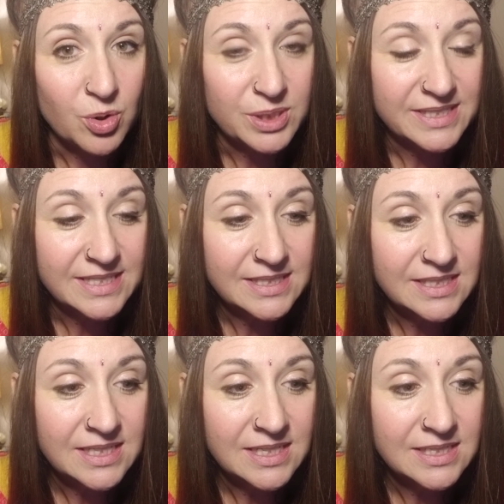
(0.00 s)

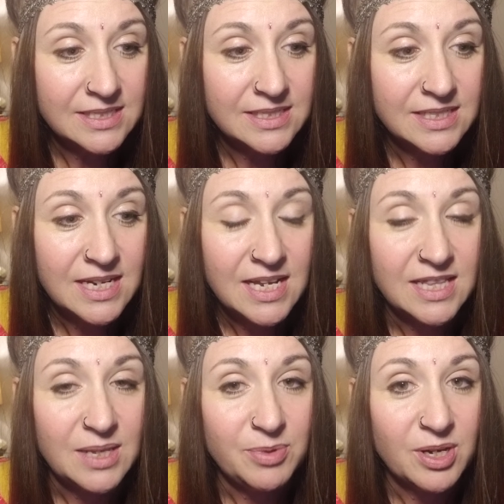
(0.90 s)
resistant.
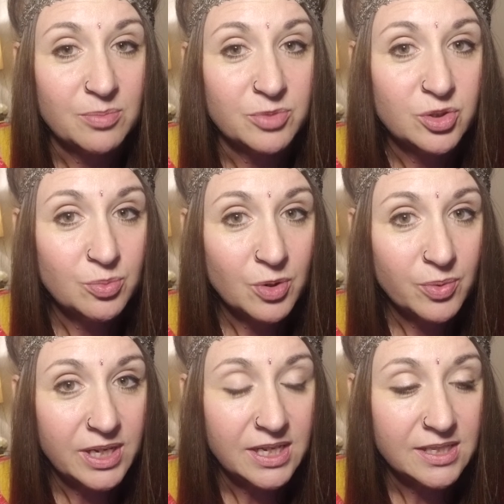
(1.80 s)
They become super
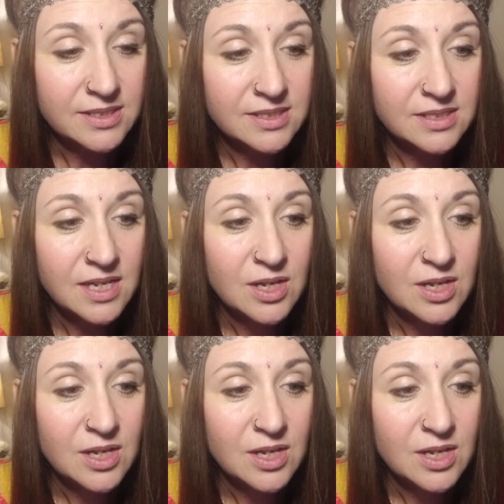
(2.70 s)
weeds.